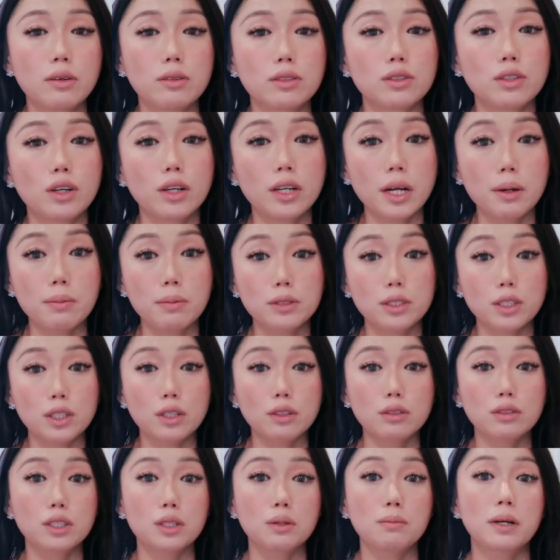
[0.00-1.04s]
was not able to
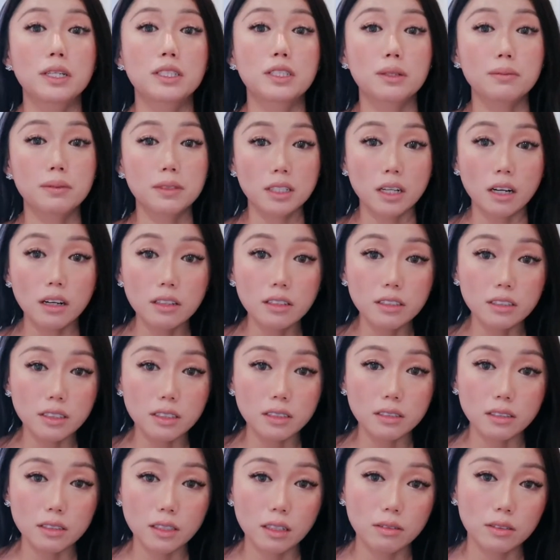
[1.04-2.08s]
go to my
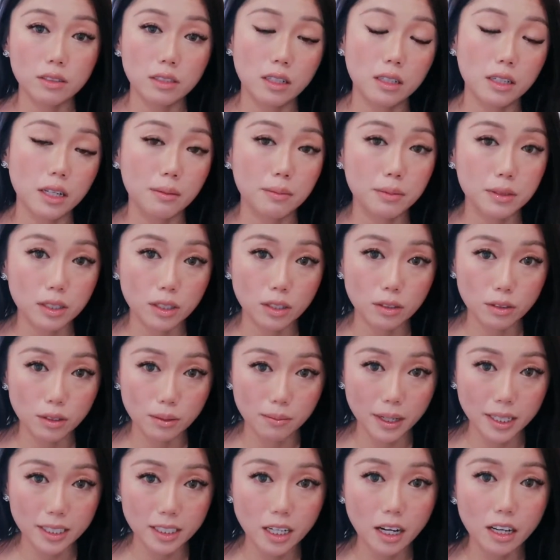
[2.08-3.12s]
dermatologist, I was not able to go to
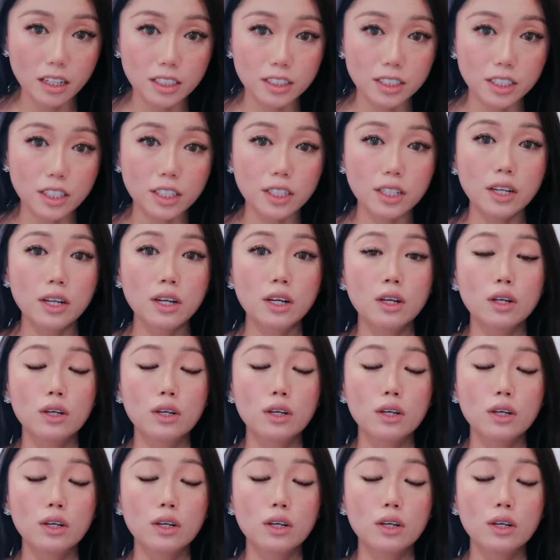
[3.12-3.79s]
my doctor,